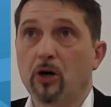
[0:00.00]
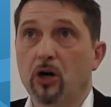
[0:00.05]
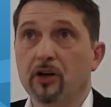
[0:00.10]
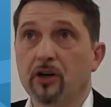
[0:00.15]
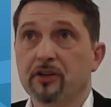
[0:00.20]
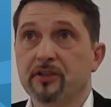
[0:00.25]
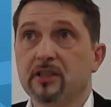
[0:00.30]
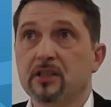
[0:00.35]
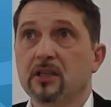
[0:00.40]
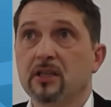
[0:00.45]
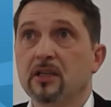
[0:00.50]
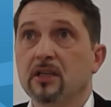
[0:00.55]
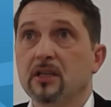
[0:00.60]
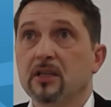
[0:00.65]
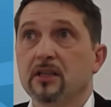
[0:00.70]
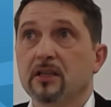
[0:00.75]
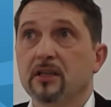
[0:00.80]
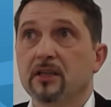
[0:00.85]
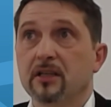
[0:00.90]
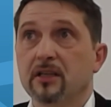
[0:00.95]
part
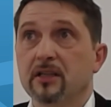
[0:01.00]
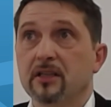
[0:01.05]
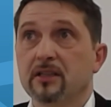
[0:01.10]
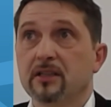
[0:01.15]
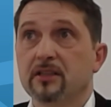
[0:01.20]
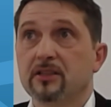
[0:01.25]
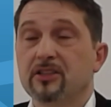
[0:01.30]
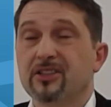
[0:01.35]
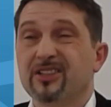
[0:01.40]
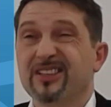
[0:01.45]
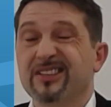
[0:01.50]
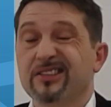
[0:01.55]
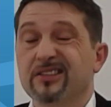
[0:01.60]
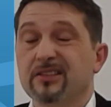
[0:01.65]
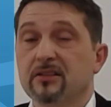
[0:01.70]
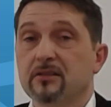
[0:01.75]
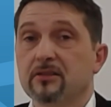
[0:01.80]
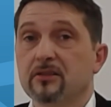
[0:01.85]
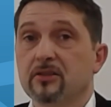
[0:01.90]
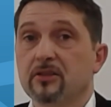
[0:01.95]
uh,
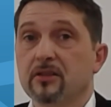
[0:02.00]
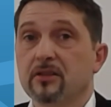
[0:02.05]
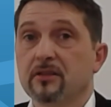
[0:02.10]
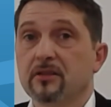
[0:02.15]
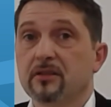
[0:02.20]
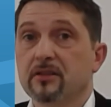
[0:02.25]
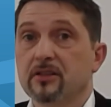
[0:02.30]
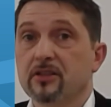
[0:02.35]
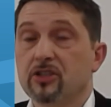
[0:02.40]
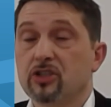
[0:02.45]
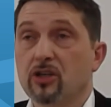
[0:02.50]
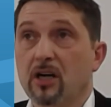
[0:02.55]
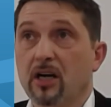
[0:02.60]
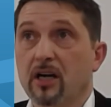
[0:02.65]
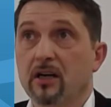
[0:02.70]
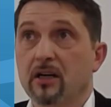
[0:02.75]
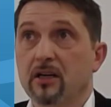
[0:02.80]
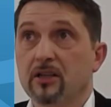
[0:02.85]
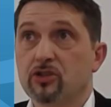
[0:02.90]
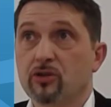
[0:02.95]

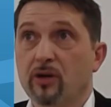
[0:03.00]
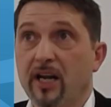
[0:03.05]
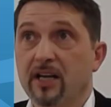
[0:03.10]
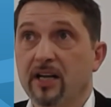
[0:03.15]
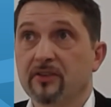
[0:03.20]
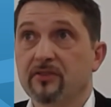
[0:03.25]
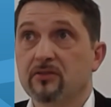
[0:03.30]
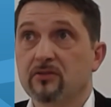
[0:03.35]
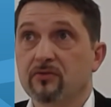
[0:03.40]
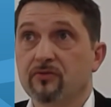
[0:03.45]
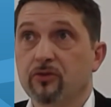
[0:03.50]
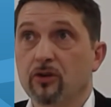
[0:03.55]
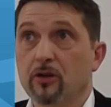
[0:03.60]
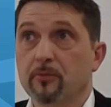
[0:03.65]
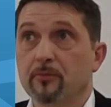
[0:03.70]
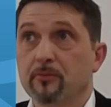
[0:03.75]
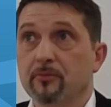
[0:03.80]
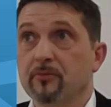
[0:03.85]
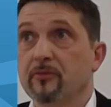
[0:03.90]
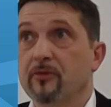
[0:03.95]
uh, shrinks
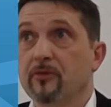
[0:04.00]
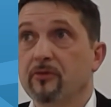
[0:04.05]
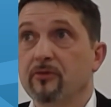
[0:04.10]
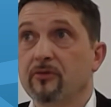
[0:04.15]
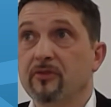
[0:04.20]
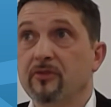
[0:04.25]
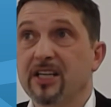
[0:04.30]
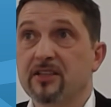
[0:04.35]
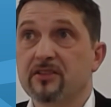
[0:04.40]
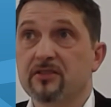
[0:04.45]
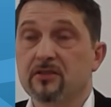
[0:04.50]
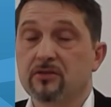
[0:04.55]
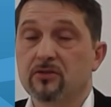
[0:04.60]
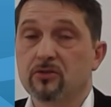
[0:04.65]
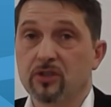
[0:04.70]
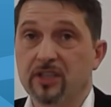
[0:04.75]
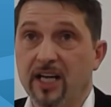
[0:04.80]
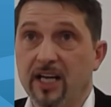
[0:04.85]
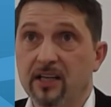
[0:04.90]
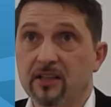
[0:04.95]
from weeks
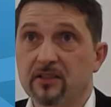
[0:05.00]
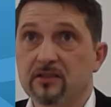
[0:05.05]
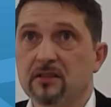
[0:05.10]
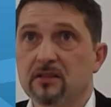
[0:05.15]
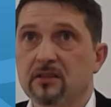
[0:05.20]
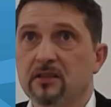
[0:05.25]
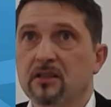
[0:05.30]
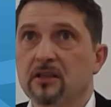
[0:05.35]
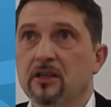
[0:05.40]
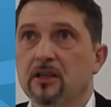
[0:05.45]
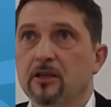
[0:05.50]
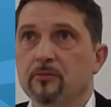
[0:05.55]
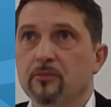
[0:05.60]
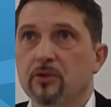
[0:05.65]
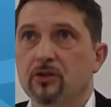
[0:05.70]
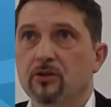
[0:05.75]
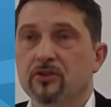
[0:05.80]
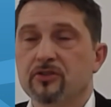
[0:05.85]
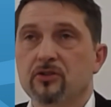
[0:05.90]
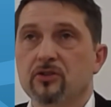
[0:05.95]
to days.
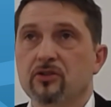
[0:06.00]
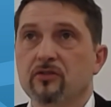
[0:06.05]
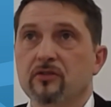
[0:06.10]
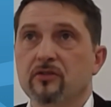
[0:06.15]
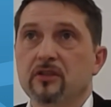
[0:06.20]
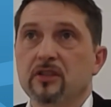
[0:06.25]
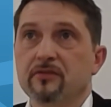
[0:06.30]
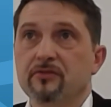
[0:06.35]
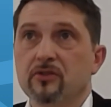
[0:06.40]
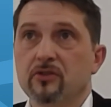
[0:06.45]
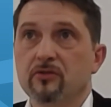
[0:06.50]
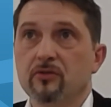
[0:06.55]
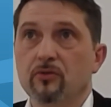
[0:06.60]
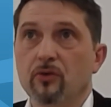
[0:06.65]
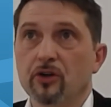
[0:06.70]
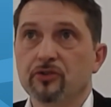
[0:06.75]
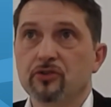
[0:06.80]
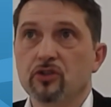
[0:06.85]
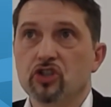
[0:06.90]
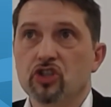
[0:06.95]
Because you, if you
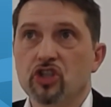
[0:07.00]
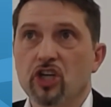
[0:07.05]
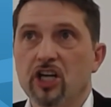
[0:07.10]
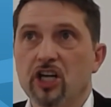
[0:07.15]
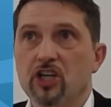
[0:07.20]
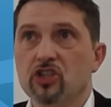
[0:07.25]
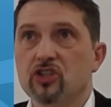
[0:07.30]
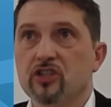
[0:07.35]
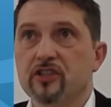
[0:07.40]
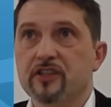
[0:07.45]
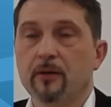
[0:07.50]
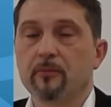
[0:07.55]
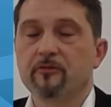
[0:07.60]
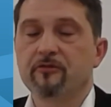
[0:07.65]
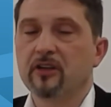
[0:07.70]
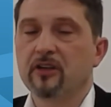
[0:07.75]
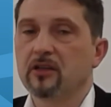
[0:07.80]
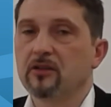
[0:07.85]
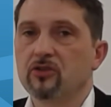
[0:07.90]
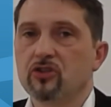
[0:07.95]
want to change
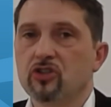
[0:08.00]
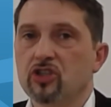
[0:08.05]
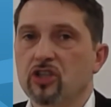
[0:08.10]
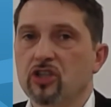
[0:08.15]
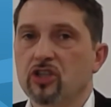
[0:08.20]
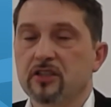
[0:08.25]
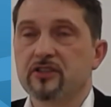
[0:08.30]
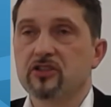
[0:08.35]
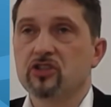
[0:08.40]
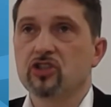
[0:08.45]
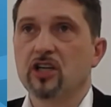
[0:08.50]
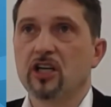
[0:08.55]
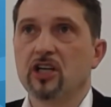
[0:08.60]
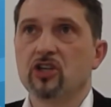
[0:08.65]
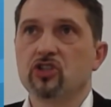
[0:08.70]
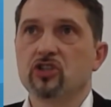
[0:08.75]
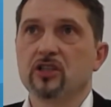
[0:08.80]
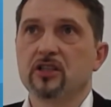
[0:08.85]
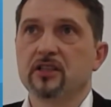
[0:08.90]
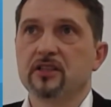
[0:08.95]
something, you just
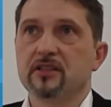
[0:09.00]
change